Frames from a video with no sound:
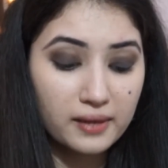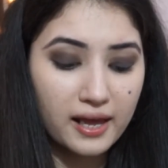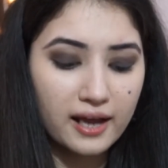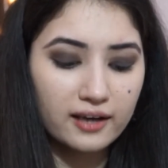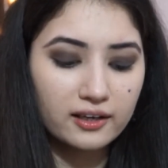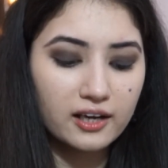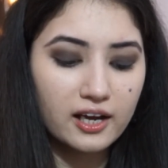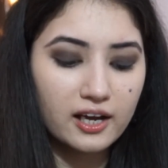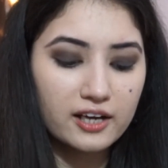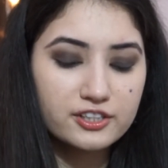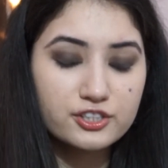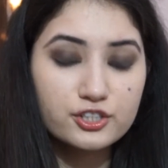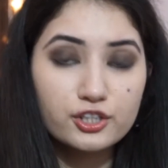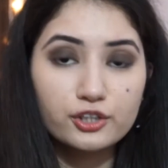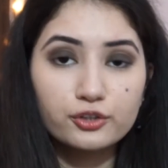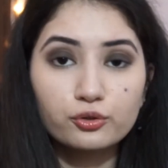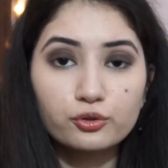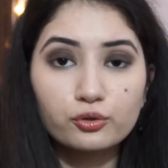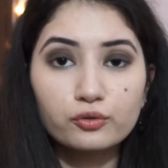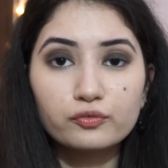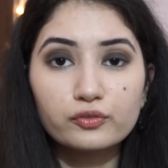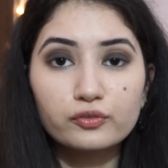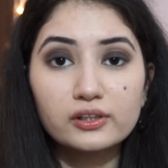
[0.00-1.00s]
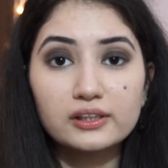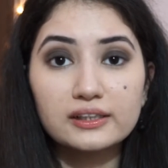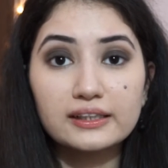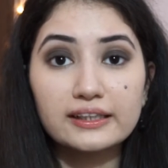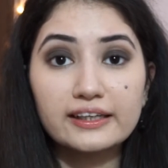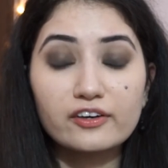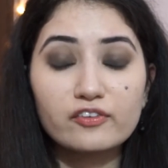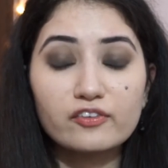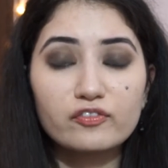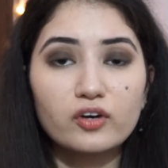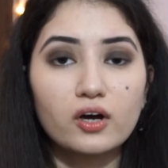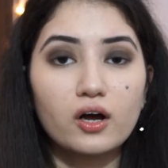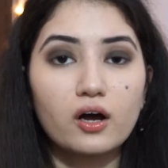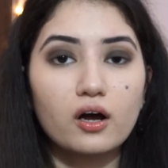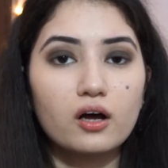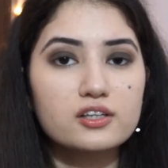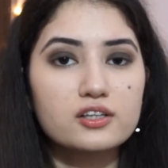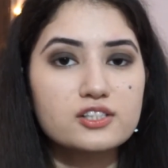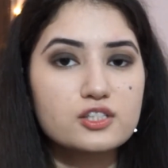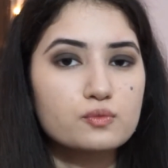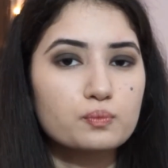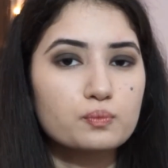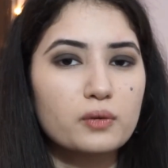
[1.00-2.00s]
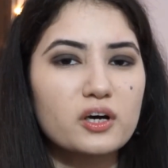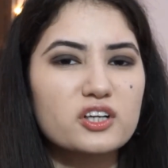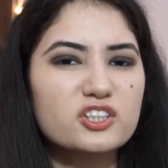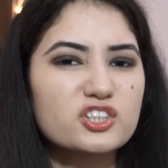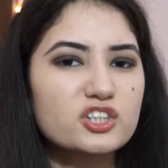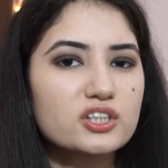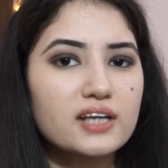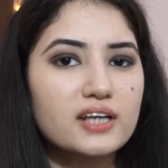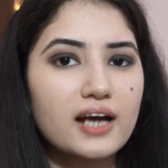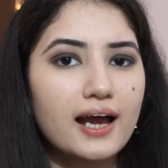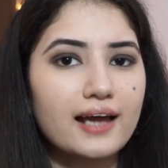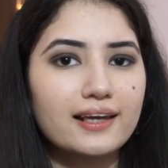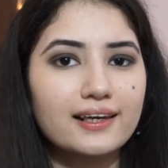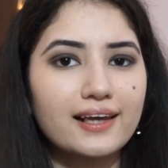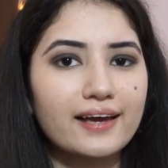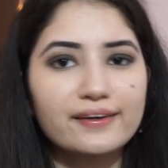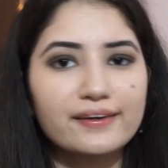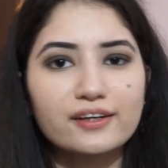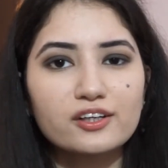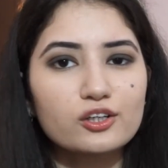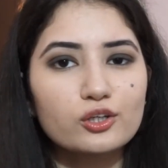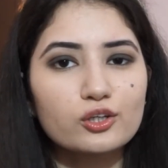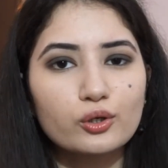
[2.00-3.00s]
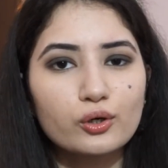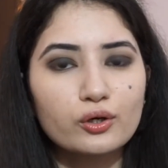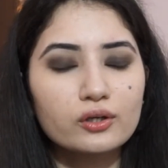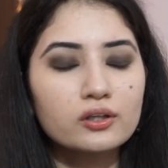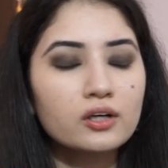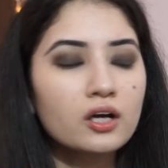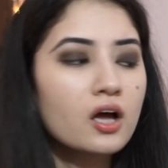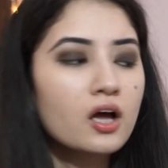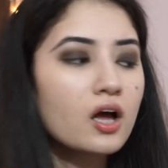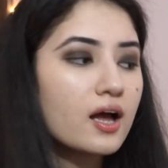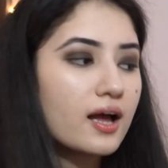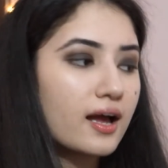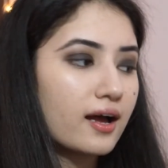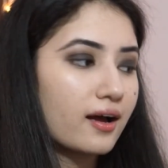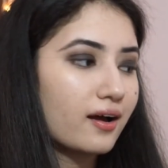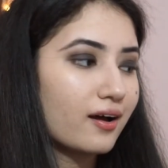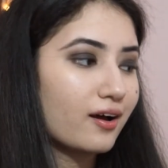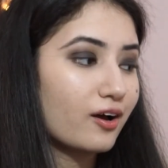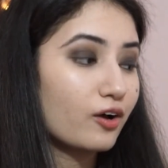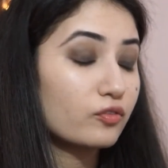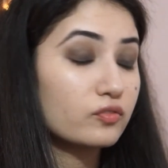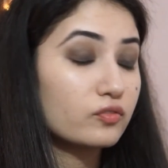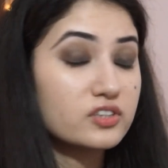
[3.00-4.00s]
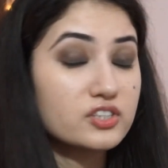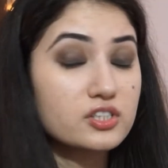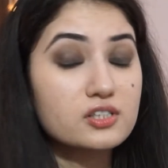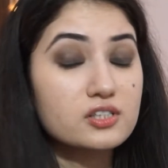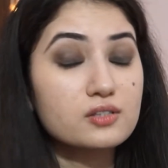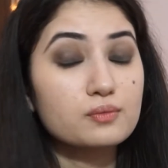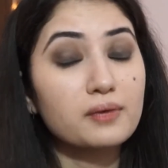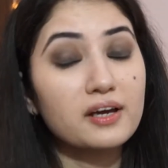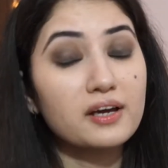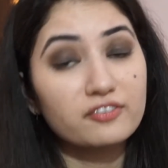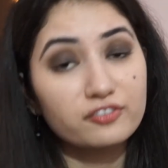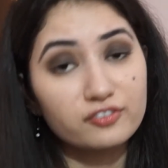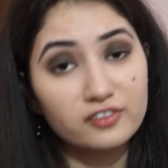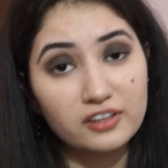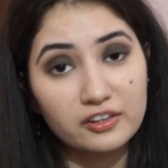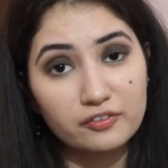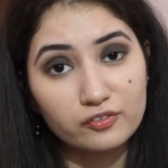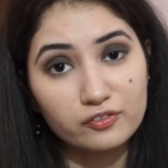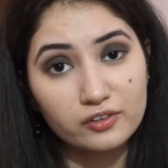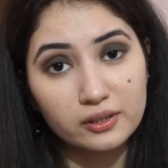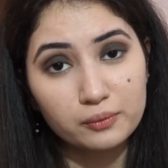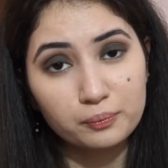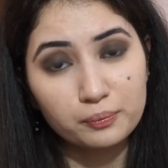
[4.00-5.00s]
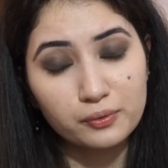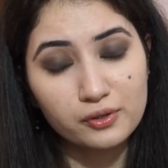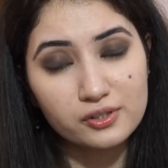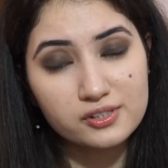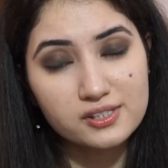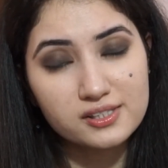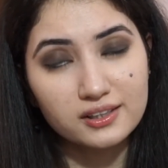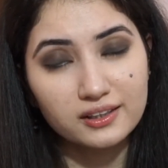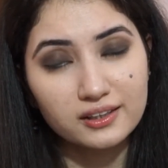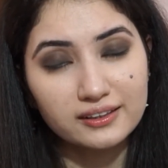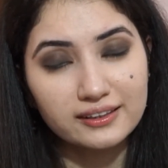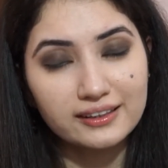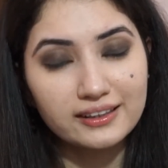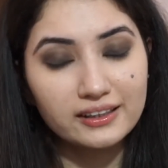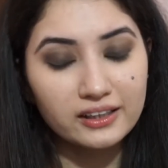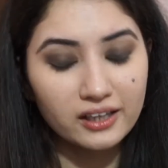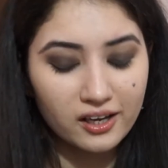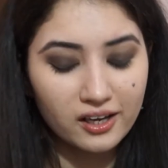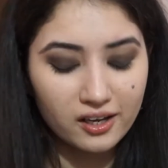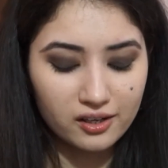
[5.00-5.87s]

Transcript: eyeshadow will give a smudgy eyeliner look, which is my favorite personally.